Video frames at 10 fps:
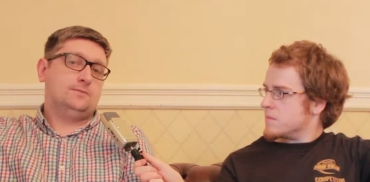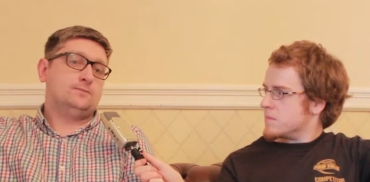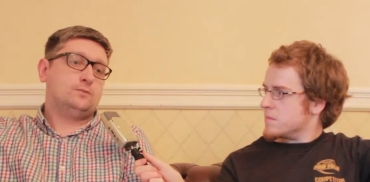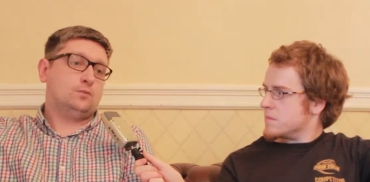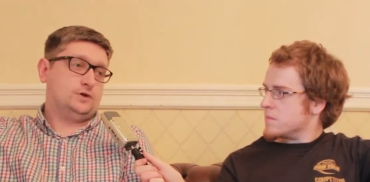
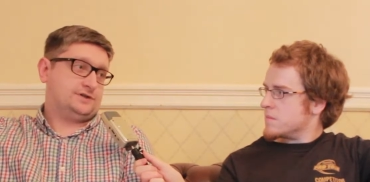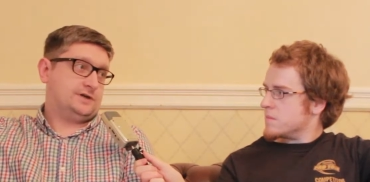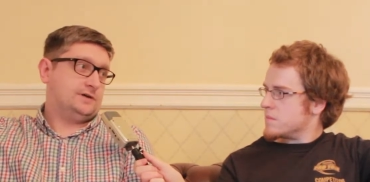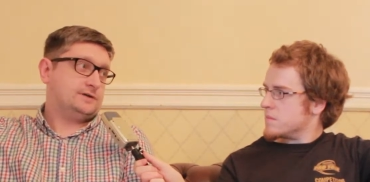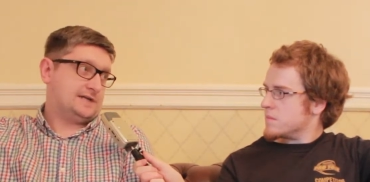Speaker 1: was
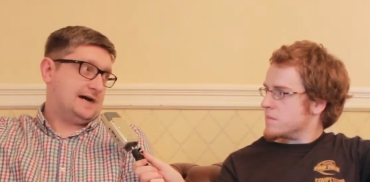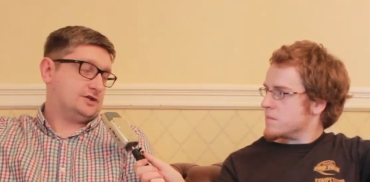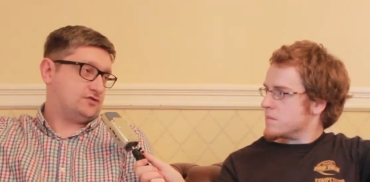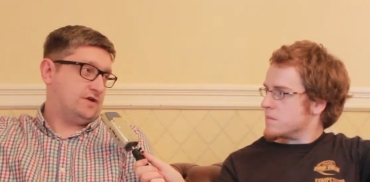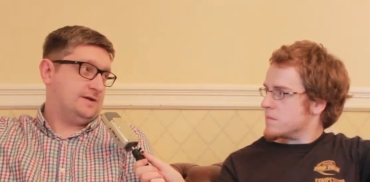to start
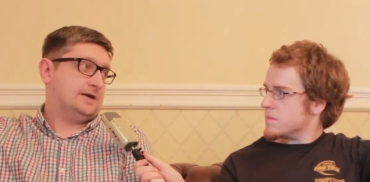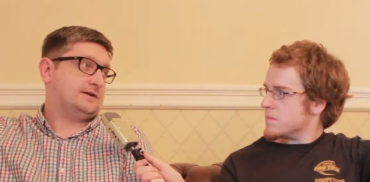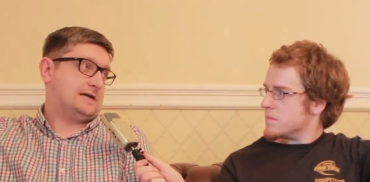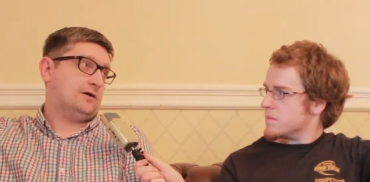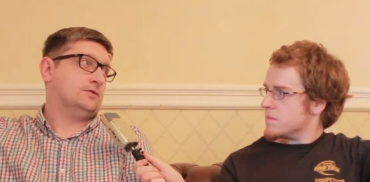streaming, because
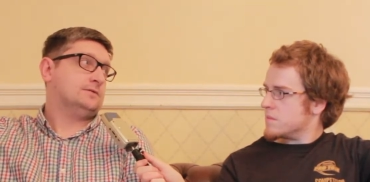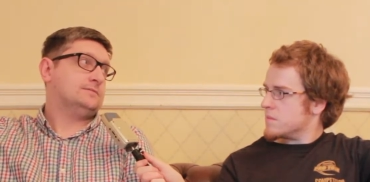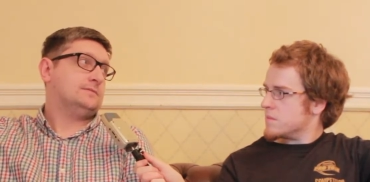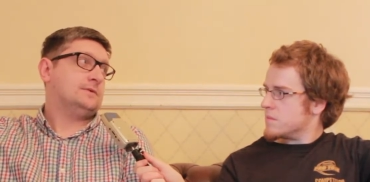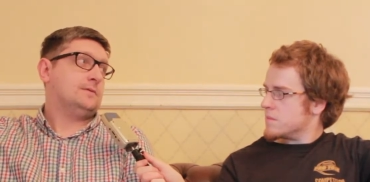that'll
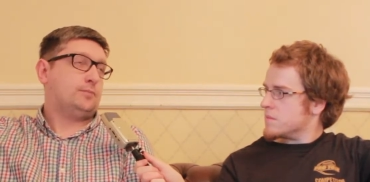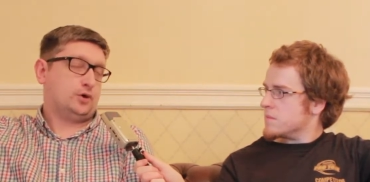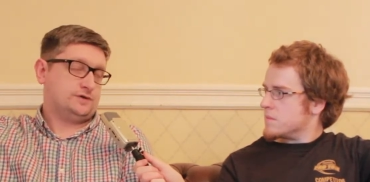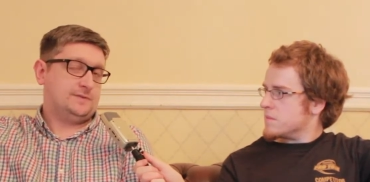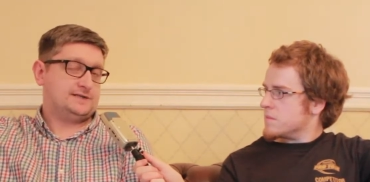
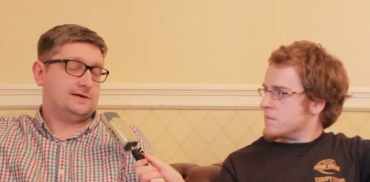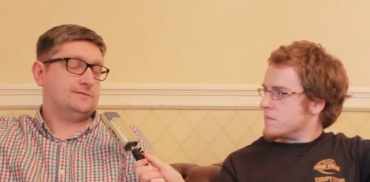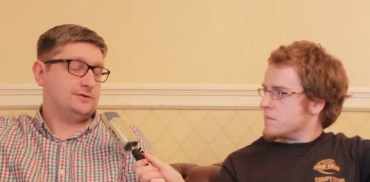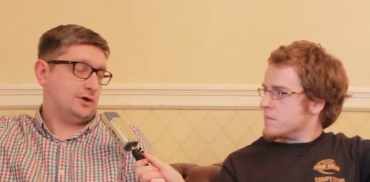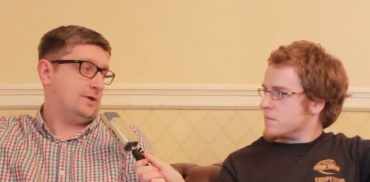push me to
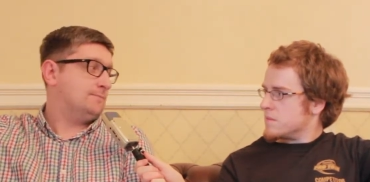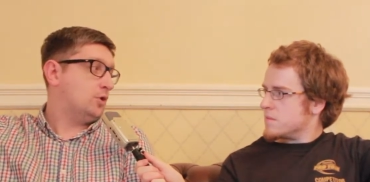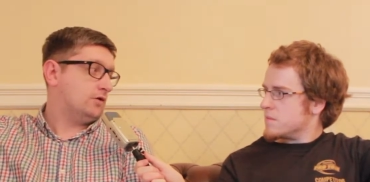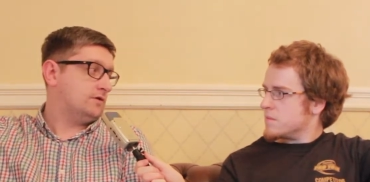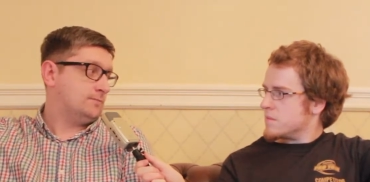do it
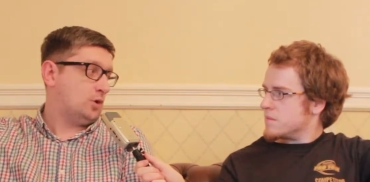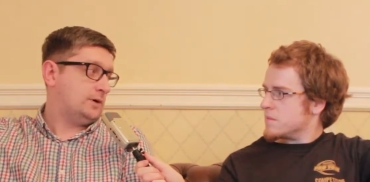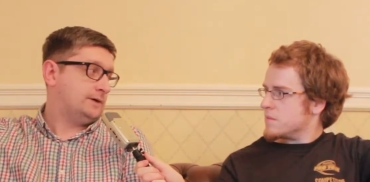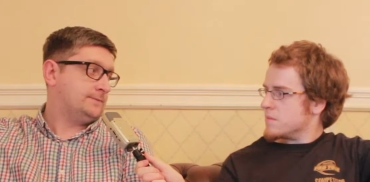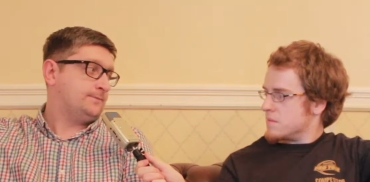more and more.
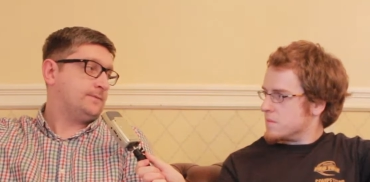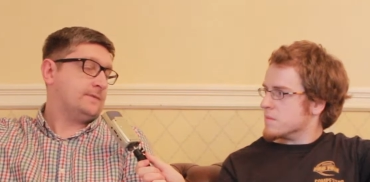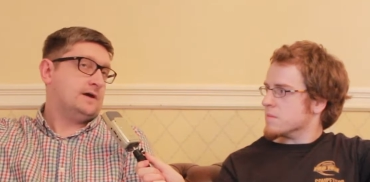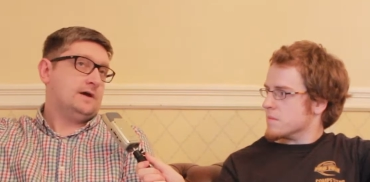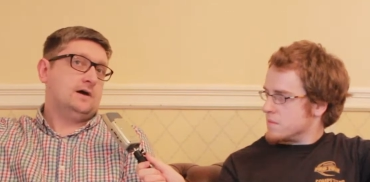
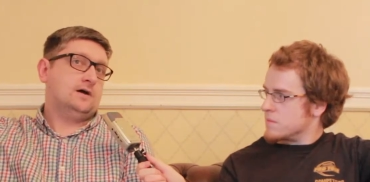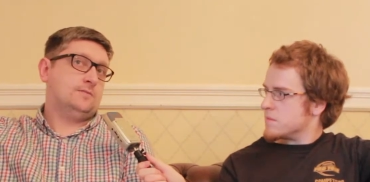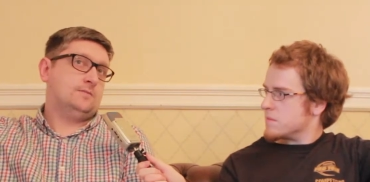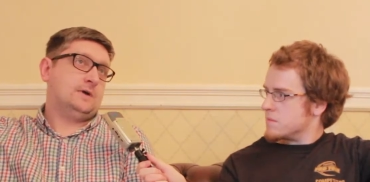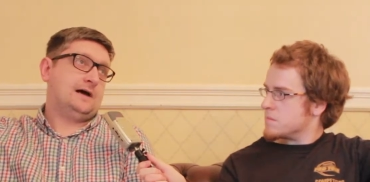
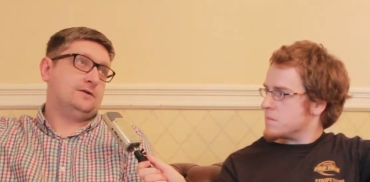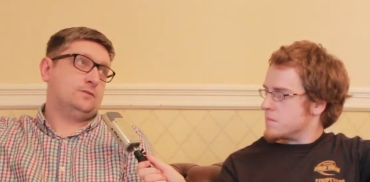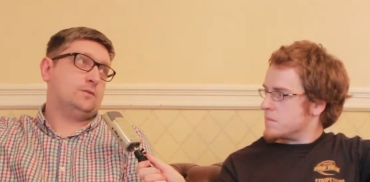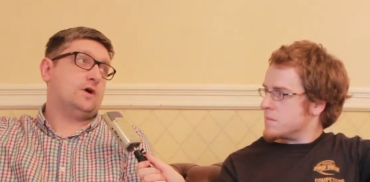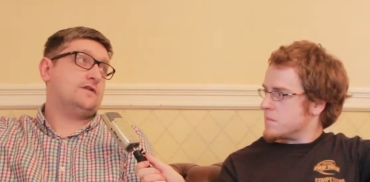And
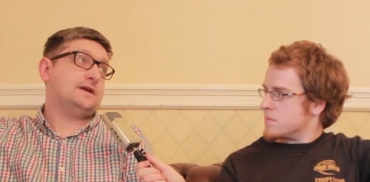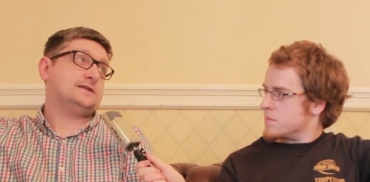one of the things I